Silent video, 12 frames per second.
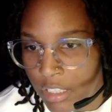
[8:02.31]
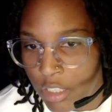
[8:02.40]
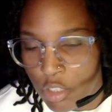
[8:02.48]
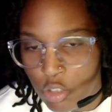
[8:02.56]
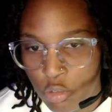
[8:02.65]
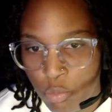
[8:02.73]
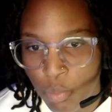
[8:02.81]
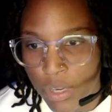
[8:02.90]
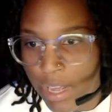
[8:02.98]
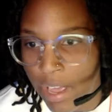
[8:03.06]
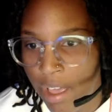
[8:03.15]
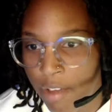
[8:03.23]
so we
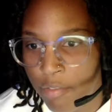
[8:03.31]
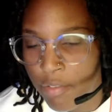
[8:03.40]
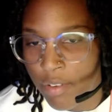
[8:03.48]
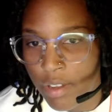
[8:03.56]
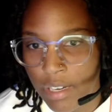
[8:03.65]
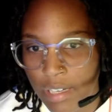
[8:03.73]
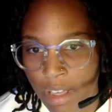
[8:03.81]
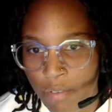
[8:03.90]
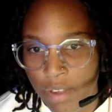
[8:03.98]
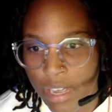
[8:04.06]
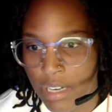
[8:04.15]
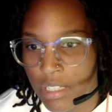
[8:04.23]
have
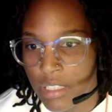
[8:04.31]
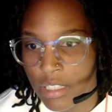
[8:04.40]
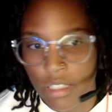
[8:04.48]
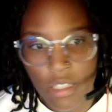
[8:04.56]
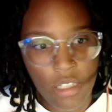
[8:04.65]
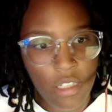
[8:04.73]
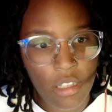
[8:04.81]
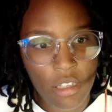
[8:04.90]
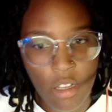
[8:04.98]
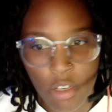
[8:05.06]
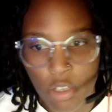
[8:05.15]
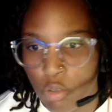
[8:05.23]
navigated to
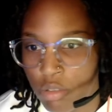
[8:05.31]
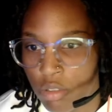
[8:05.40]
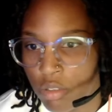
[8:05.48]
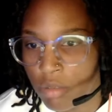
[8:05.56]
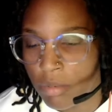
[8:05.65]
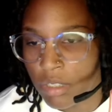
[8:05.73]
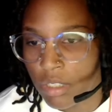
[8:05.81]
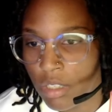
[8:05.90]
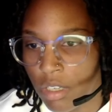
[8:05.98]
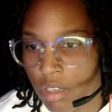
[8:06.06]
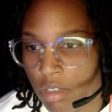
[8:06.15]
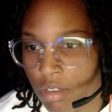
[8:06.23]
the YouTube to
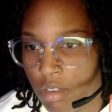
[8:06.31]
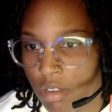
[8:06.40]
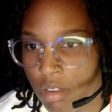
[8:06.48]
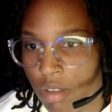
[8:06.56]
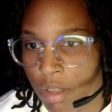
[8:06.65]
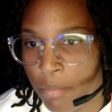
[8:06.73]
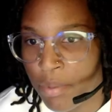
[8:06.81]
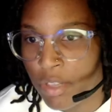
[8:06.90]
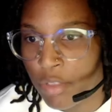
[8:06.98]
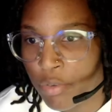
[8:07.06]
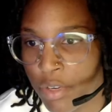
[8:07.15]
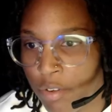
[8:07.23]

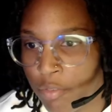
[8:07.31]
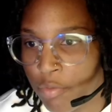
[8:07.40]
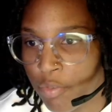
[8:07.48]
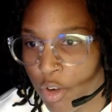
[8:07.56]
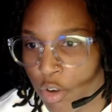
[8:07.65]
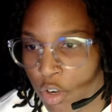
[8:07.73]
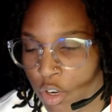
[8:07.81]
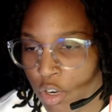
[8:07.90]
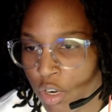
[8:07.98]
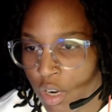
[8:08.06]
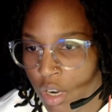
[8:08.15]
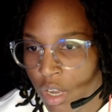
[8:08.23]
MP3 converter.
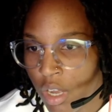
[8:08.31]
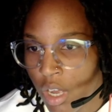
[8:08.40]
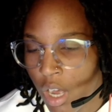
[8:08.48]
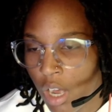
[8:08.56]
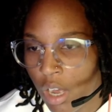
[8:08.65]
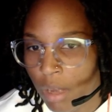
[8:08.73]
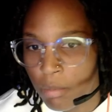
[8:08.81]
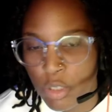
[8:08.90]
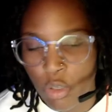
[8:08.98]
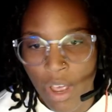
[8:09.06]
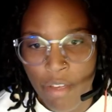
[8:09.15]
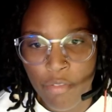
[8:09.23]
So
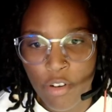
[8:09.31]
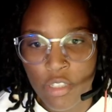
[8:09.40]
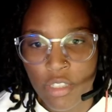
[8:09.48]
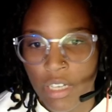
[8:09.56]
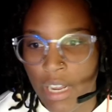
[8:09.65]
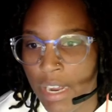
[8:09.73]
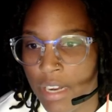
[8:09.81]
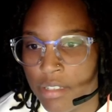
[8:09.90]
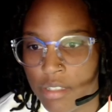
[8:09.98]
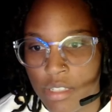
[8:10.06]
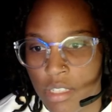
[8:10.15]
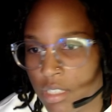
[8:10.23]
at first
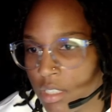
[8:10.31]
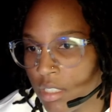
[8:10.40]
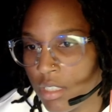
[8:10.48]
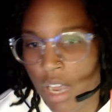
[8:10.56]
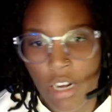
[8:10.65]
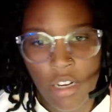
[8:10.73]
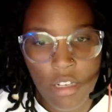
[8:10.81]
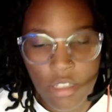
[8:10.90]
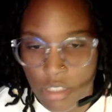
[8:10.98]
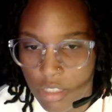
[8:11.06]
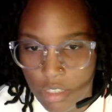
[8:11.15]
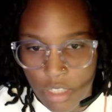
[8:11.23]
glance, this kind of looks
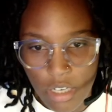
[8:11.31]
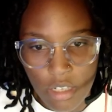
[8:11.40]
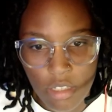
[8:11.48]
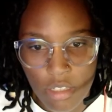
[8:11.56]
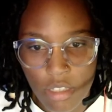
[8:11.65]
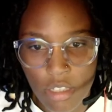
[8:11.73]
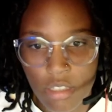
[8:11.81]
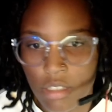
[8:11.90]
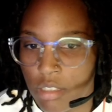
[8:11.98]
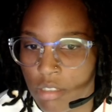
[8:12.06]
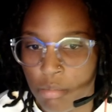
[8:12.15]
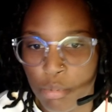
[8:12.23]
legit,
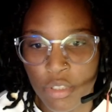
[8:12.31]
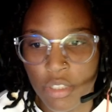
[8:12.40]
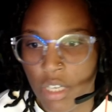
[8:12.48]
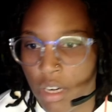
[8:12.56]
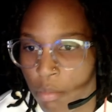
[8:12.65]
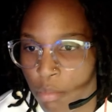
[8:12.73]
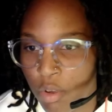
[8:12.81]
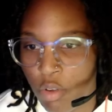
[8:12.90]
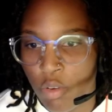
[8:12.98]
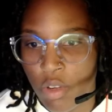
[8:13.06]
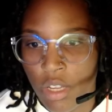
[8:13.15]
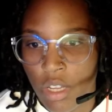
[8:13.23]
looks presentable,
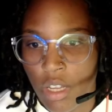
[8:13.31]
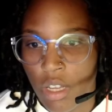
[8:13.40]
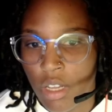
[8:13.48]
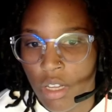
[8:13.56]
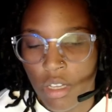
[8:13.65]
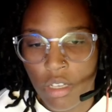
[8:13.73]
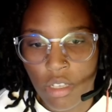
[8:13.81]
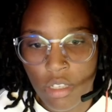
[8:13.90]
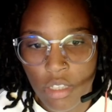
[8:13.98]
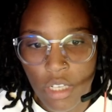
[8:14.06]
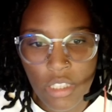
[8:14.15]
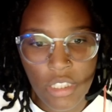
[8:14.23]

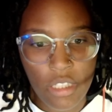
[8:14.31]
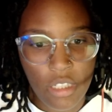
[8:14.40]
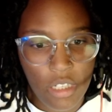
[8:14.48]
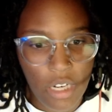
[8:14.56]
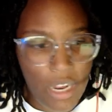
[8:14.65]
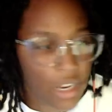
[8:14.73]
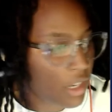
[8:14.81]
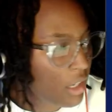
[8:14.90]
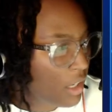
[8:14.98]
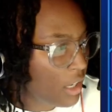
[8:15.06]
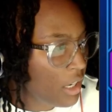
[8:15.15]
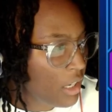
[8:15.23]
doesn't look like
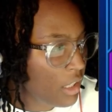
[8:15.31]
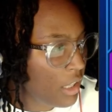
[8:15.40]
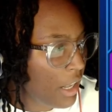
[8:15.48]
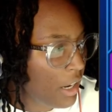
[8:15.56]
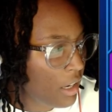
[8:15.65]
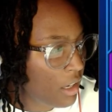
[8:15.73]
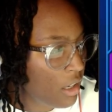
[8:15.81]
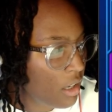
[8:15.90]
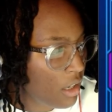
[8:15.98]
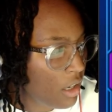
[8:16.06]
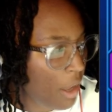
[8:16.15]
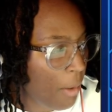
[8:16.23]
anything,
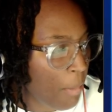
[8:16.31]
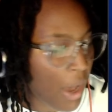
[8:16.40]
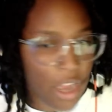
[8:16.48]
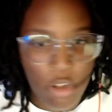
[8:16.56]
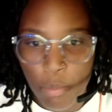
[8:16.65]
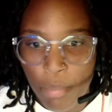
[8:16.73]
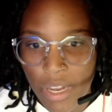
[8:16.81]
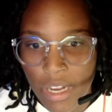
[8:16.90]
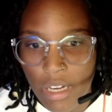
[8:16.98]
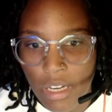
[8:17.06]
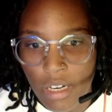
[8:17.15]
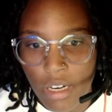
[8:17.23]
in my opinion,